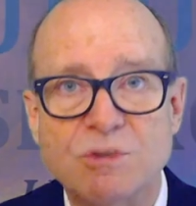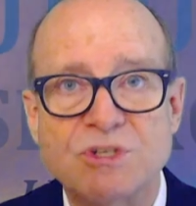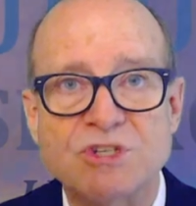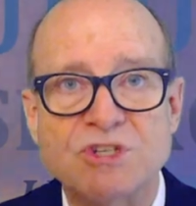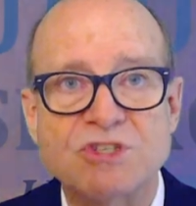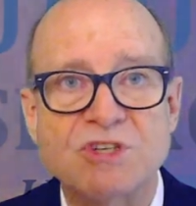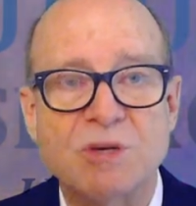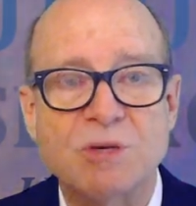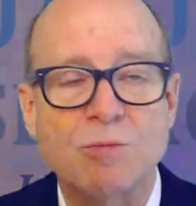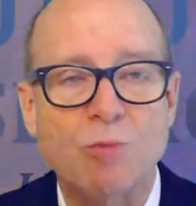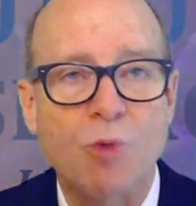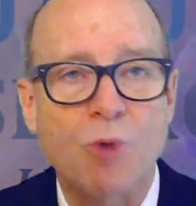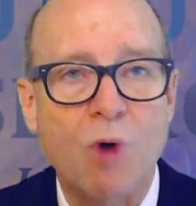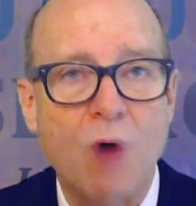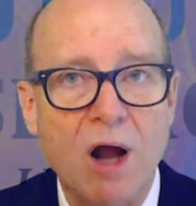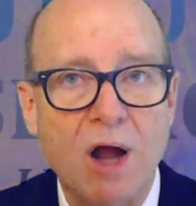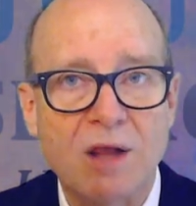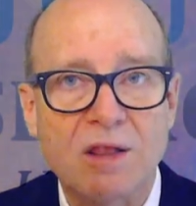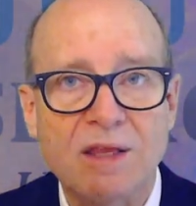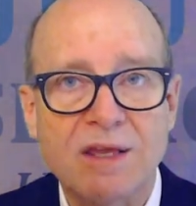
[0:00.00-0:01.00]
is in
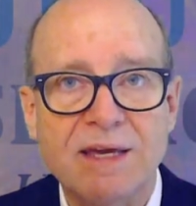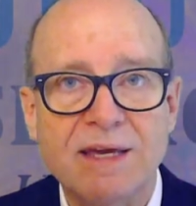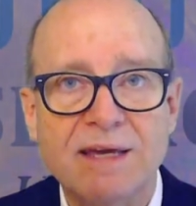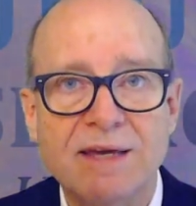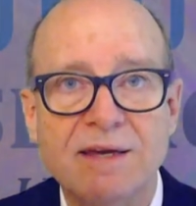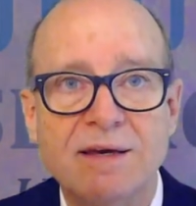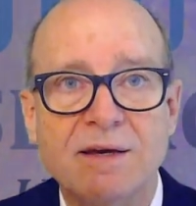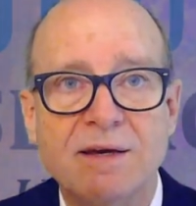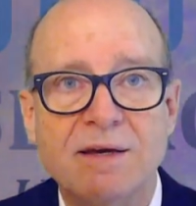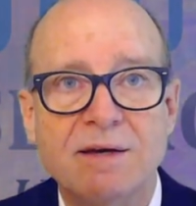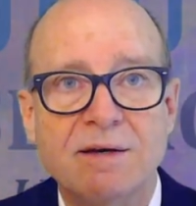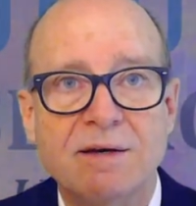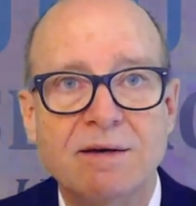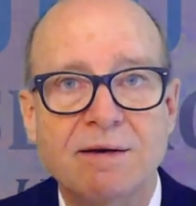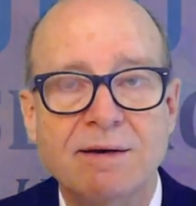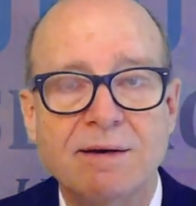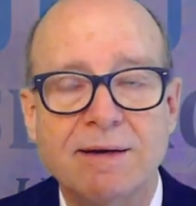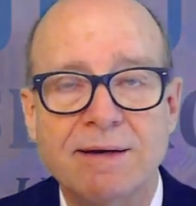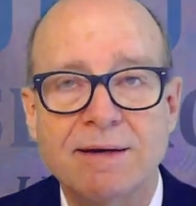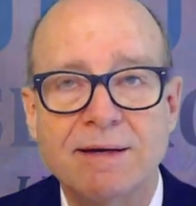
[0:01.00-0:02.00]
broccoli
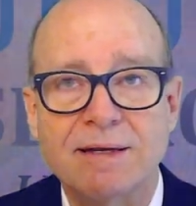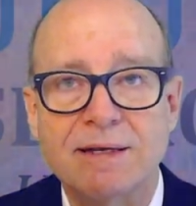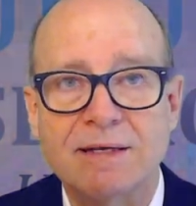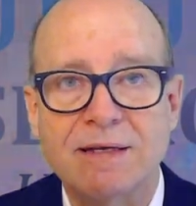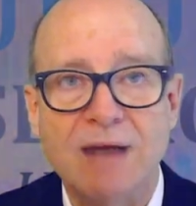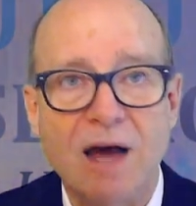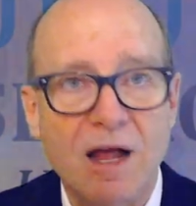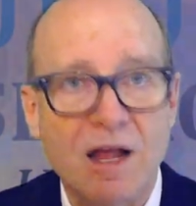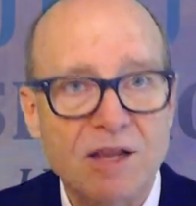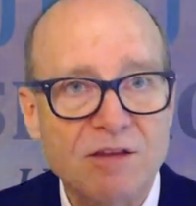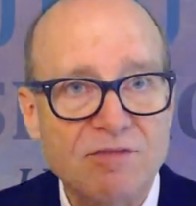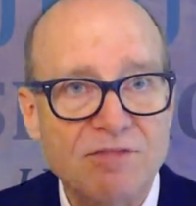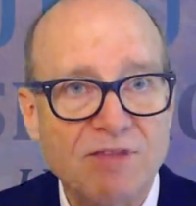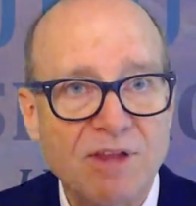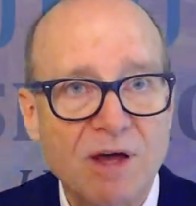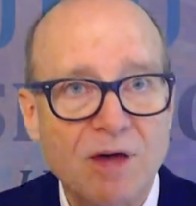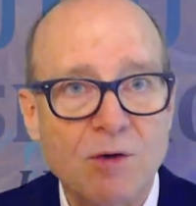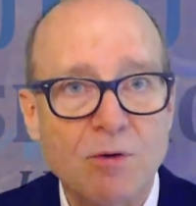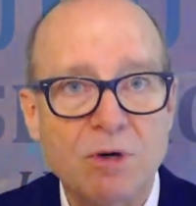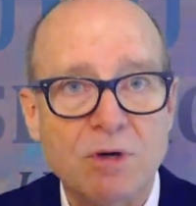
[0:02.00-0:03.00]
and
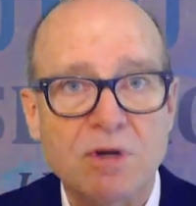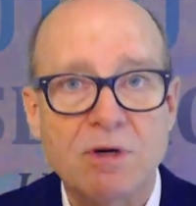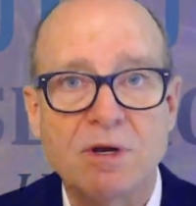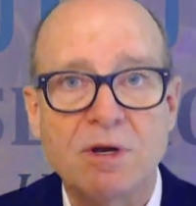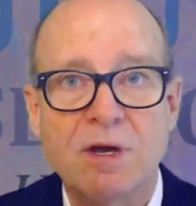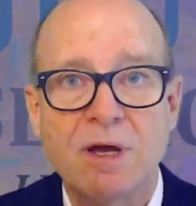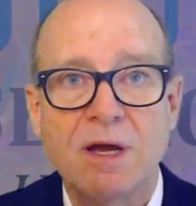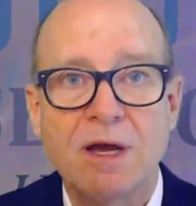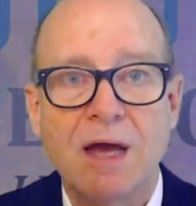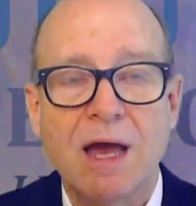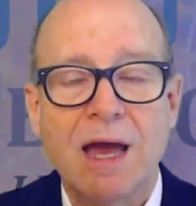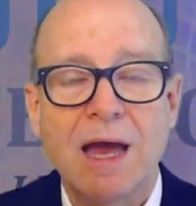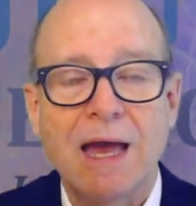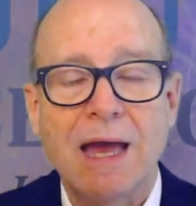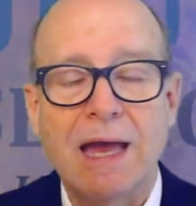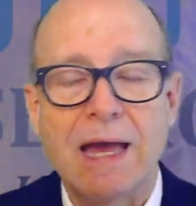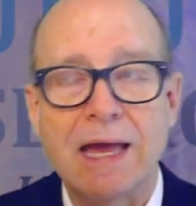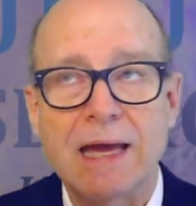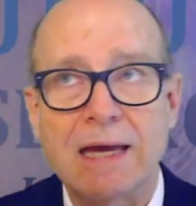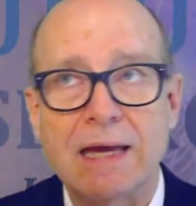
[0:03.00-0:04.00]
cauliflower,
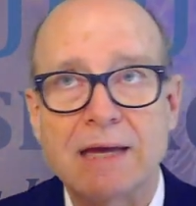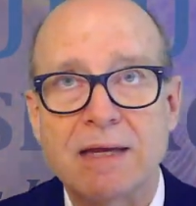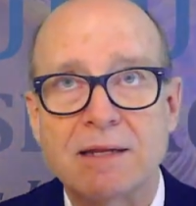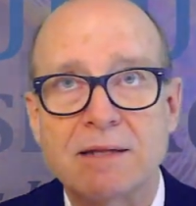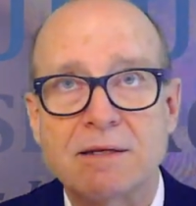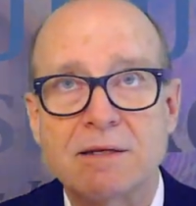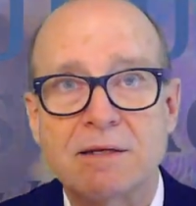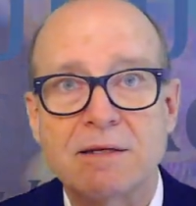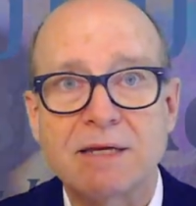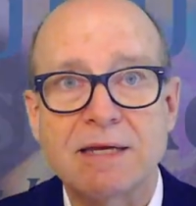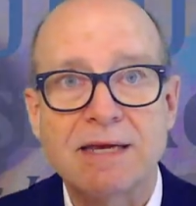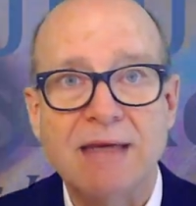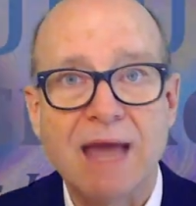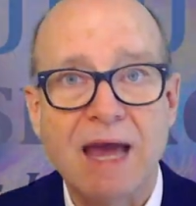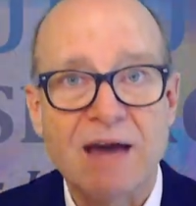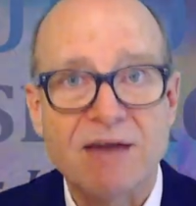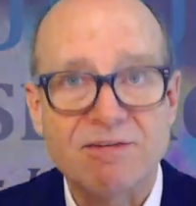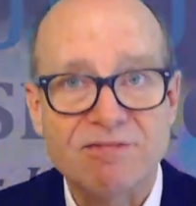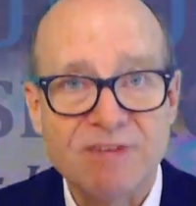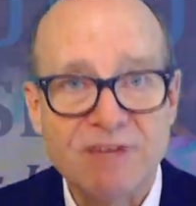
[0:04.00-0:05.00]
and
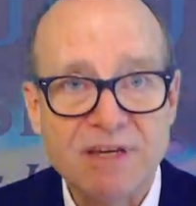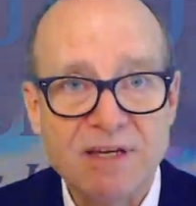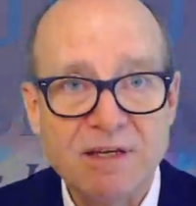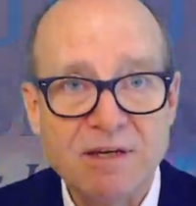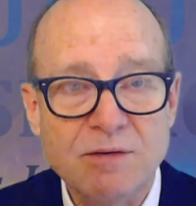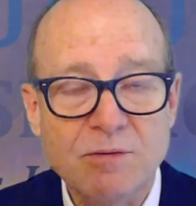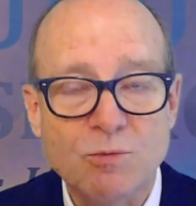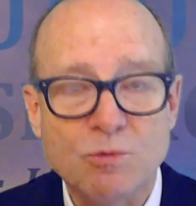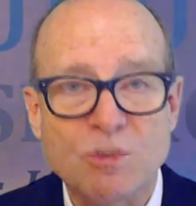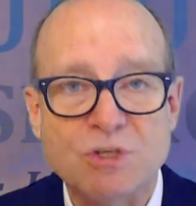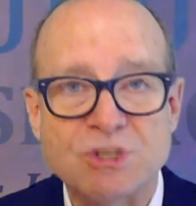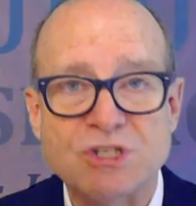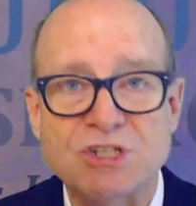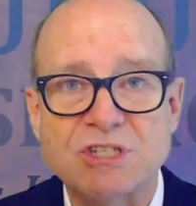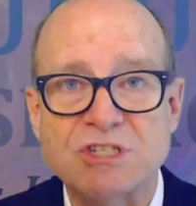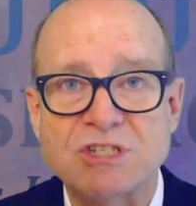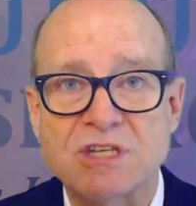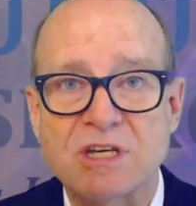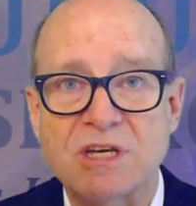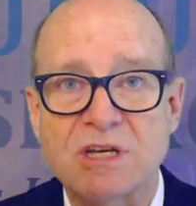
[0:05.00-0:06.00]
caffeine, which
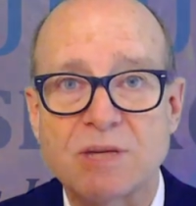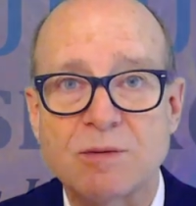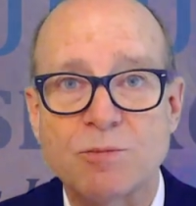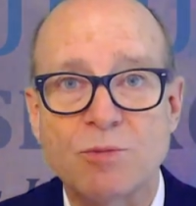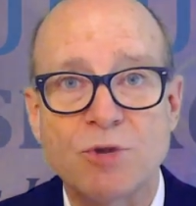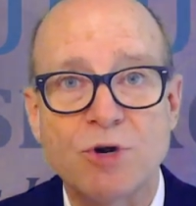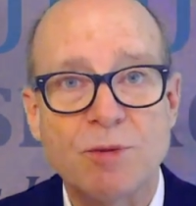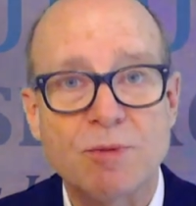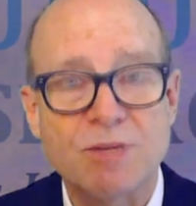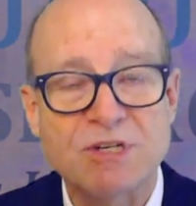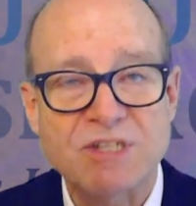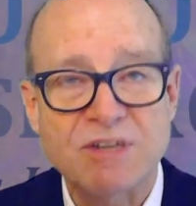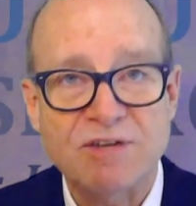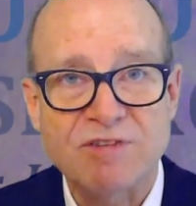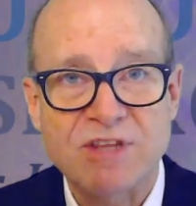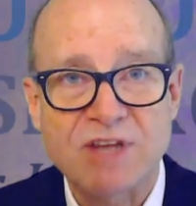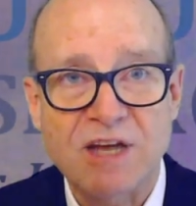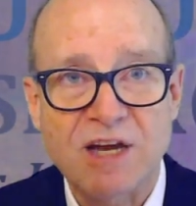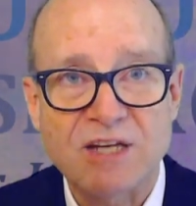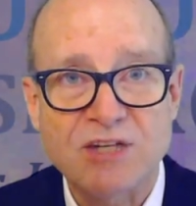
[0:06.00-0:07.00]
is in pretty much
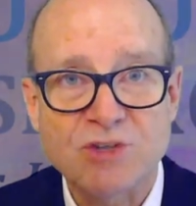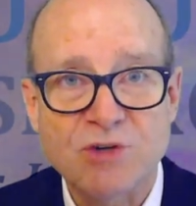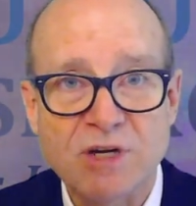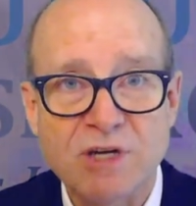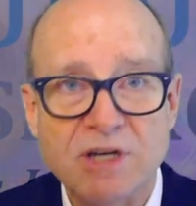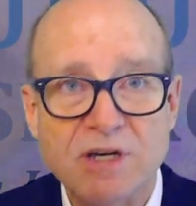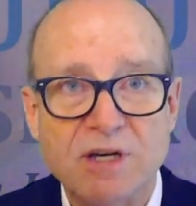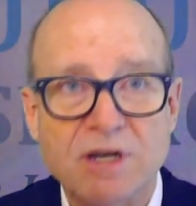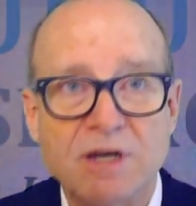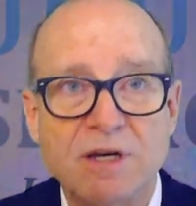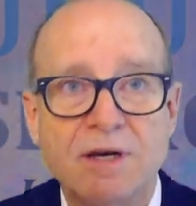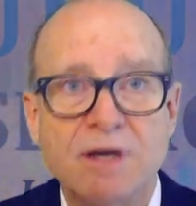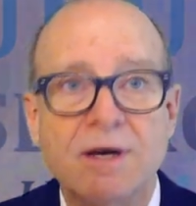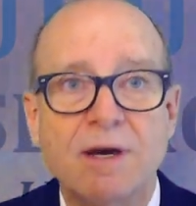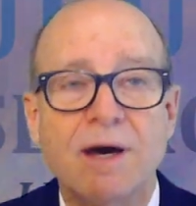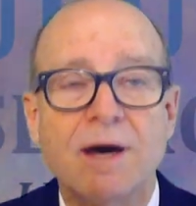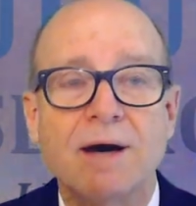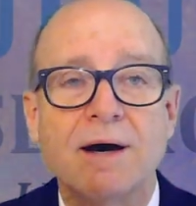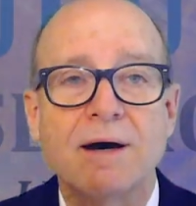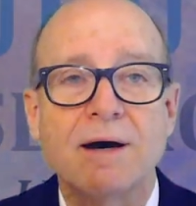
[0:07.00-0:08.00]
everything I drink,
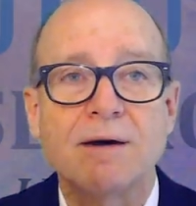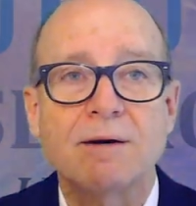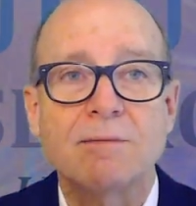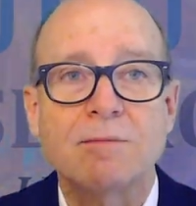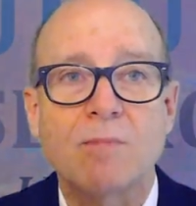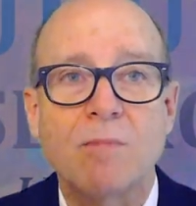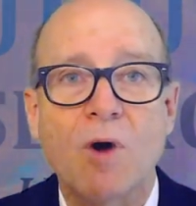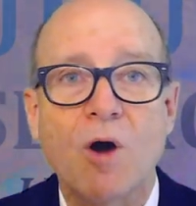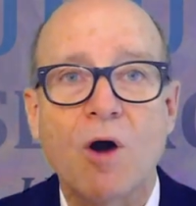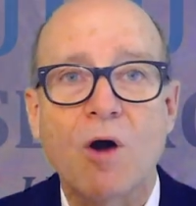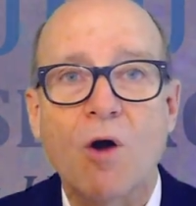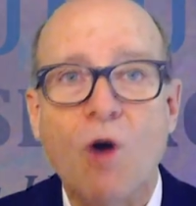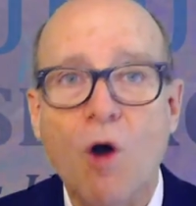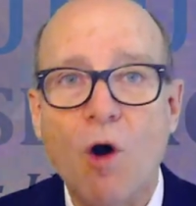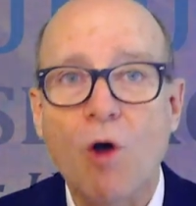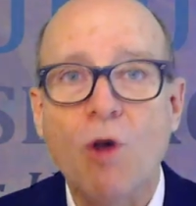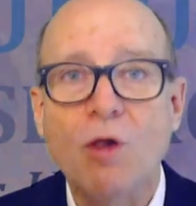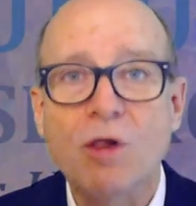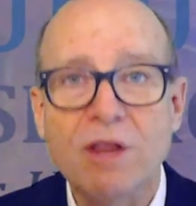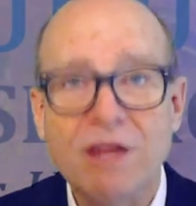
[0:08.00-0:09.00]
are
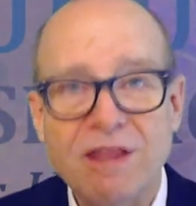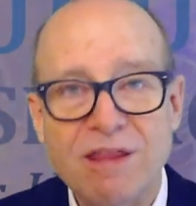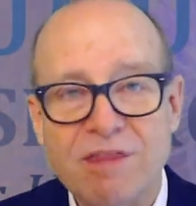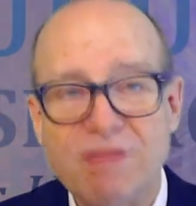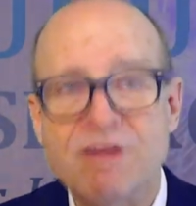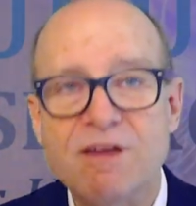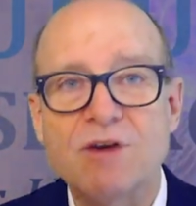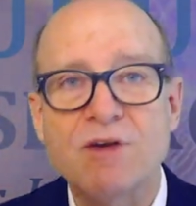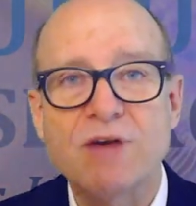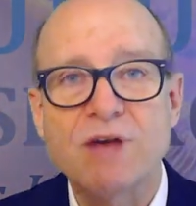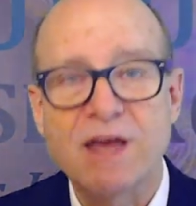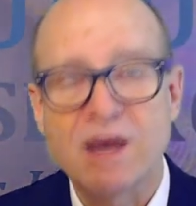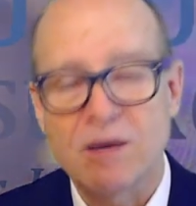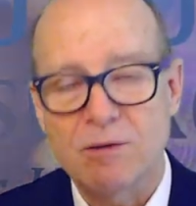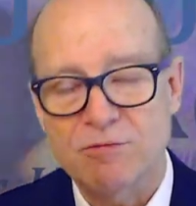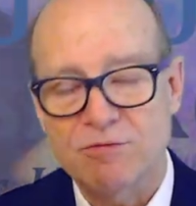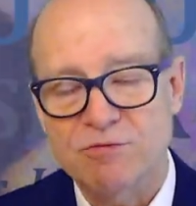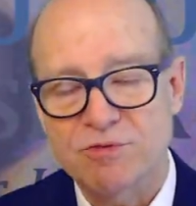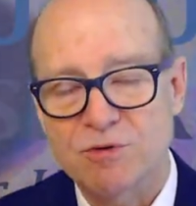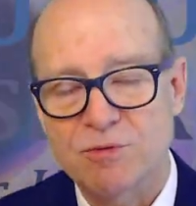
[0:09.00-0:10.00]
all in theory
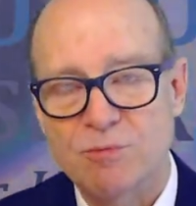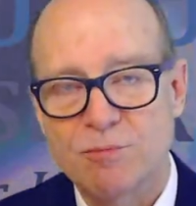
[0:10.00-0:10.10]
helpful,